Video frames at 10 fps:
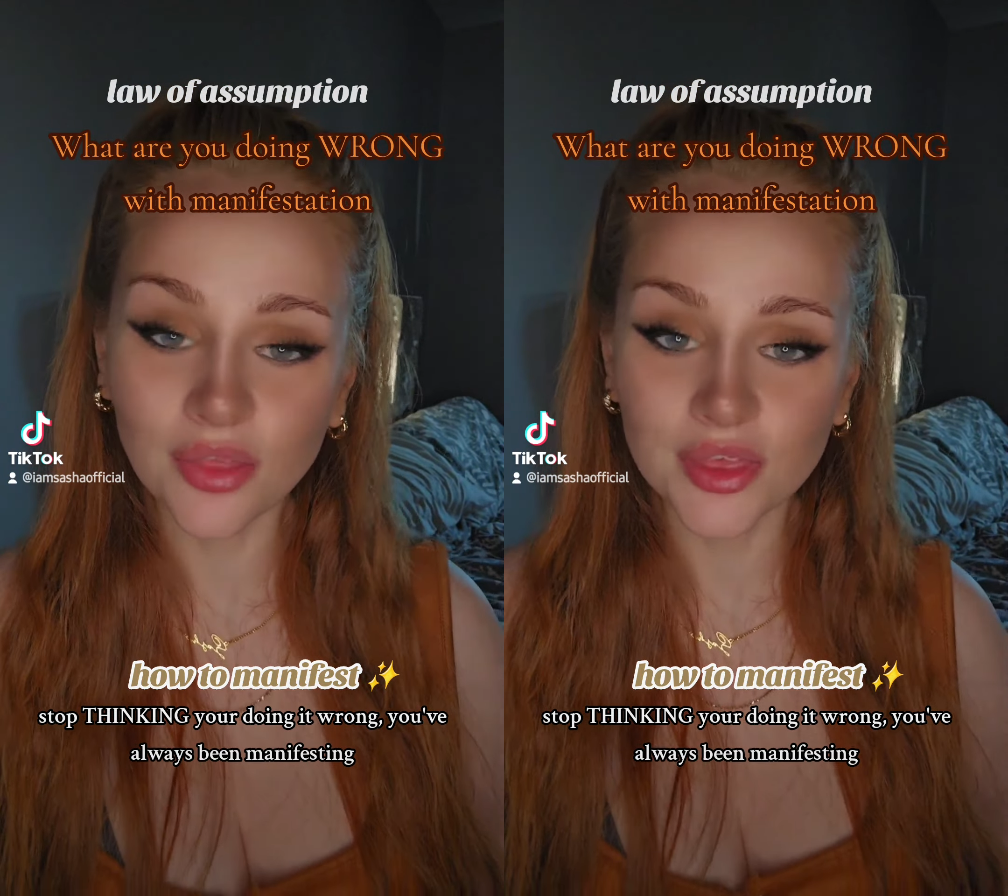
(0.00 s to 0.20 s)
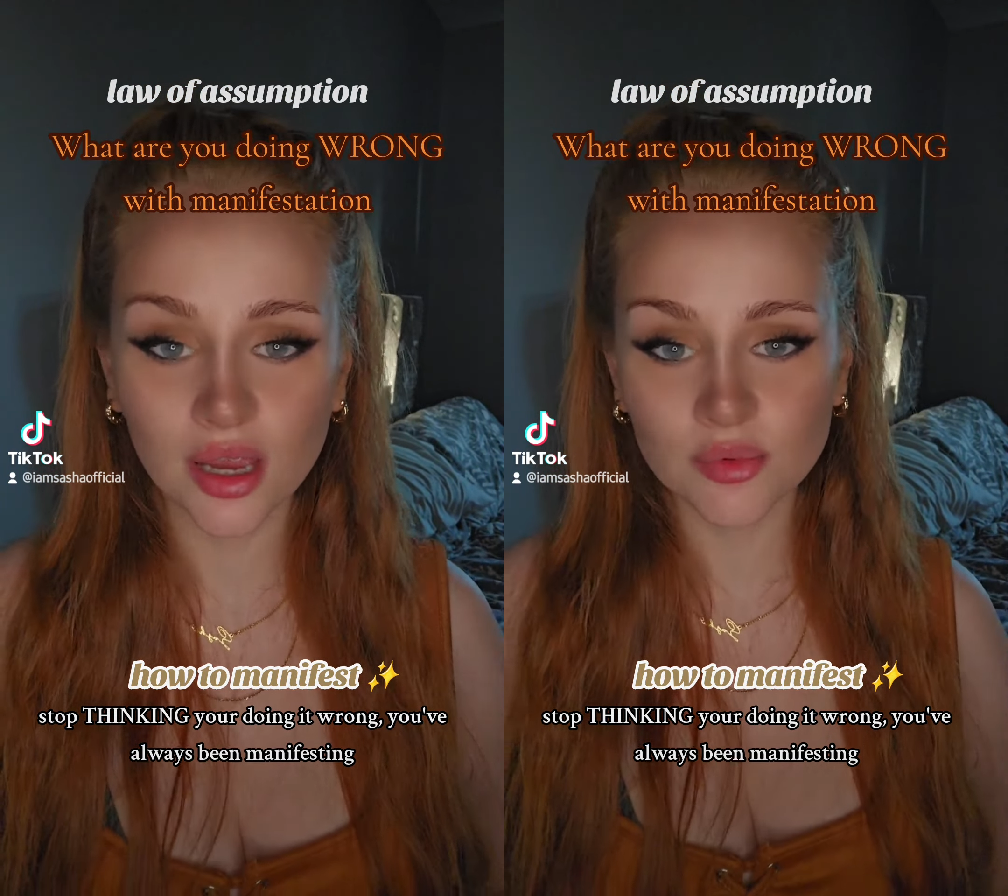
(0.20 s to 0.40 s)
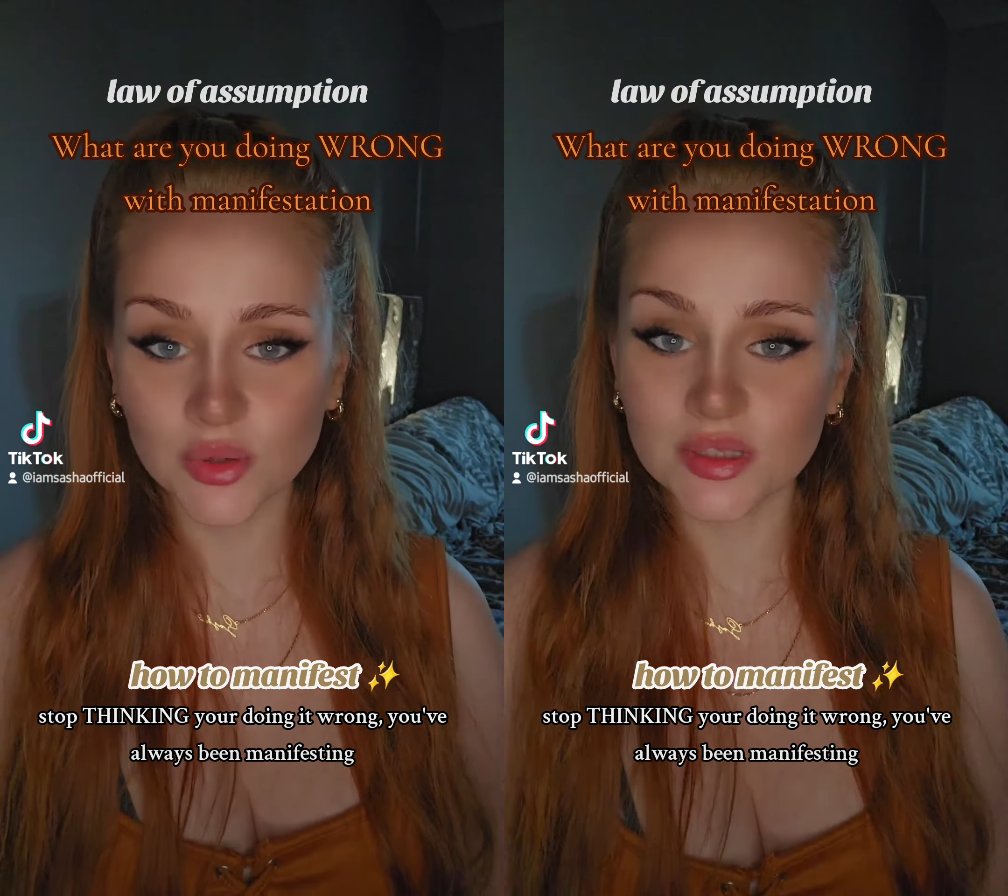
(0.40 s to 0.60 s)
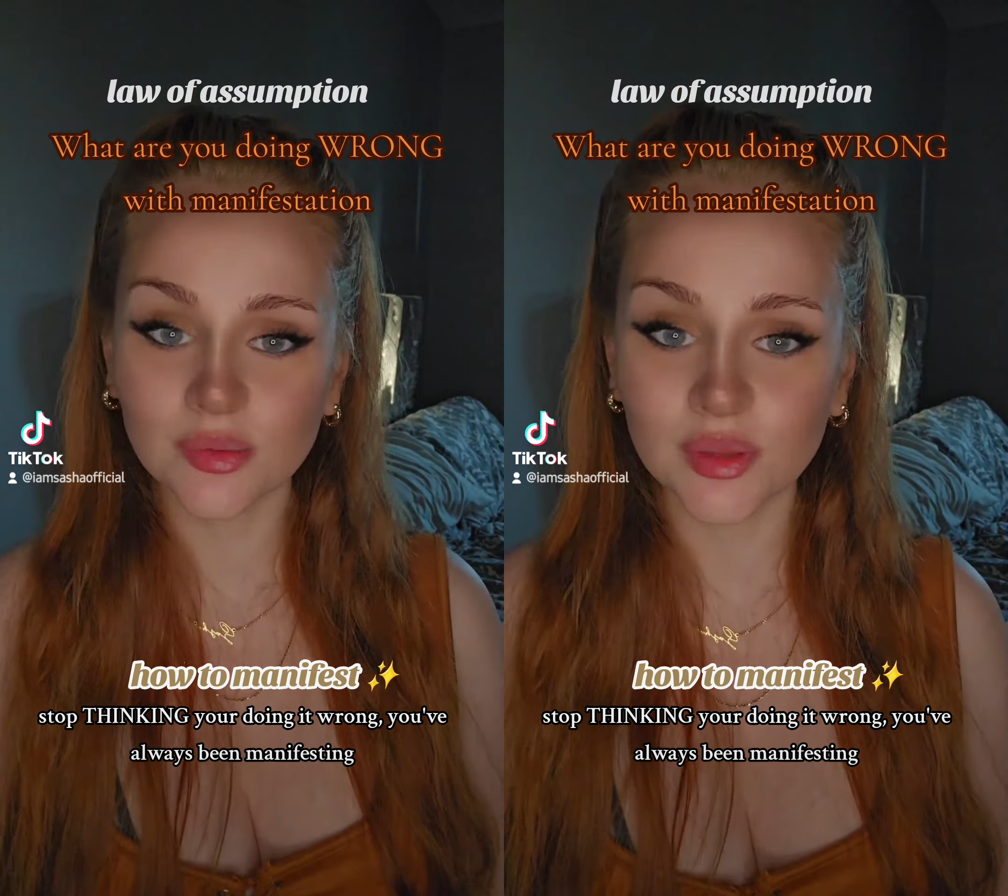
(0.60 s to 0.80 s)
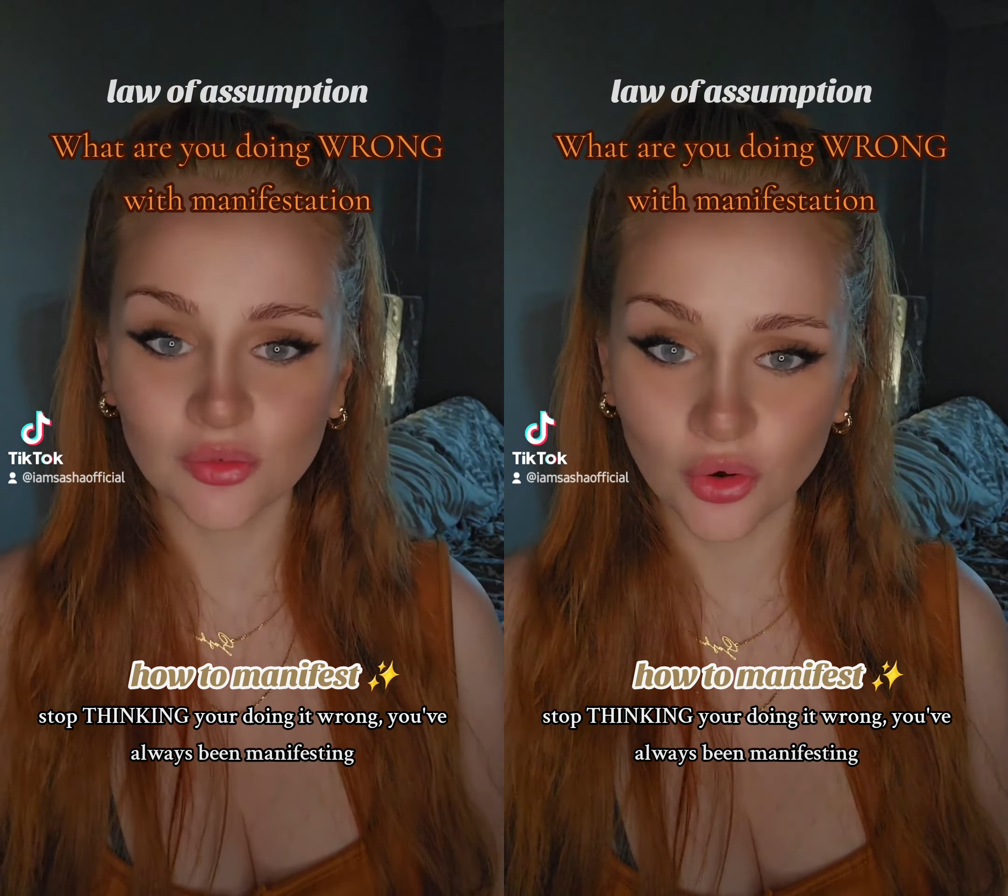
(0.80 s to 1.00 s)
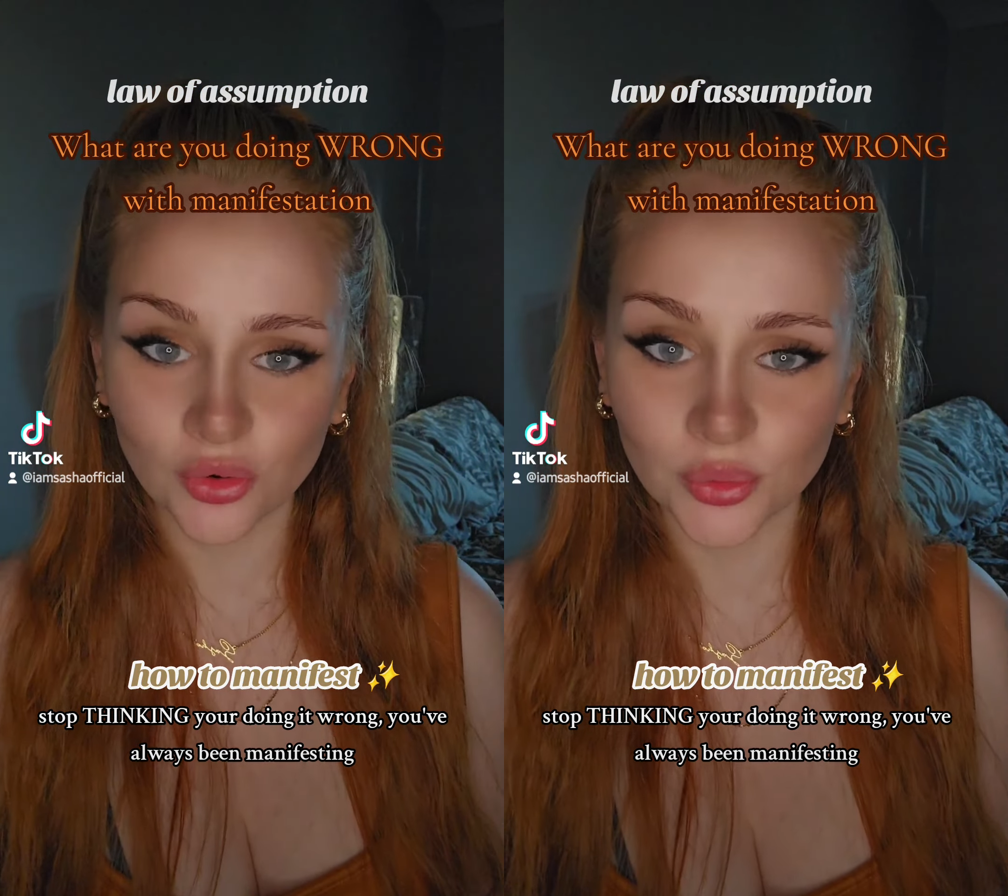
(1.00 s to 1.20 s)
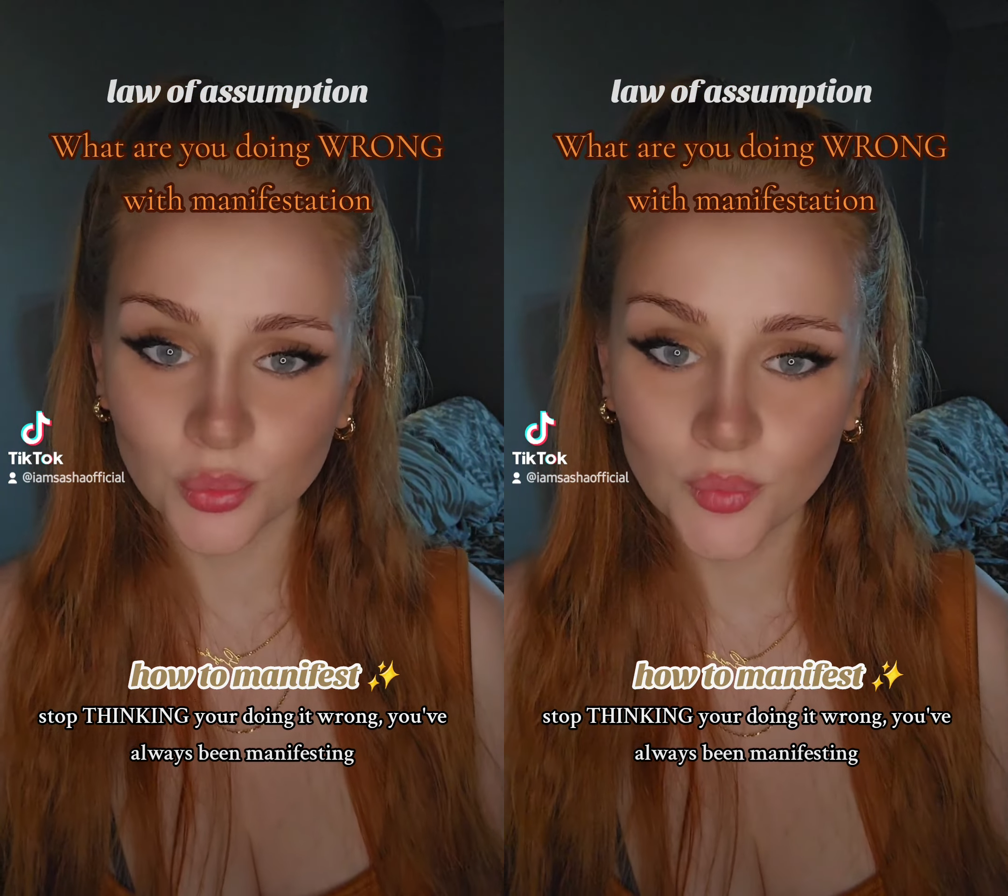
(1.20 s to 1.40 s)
I think I'm doing something wrong.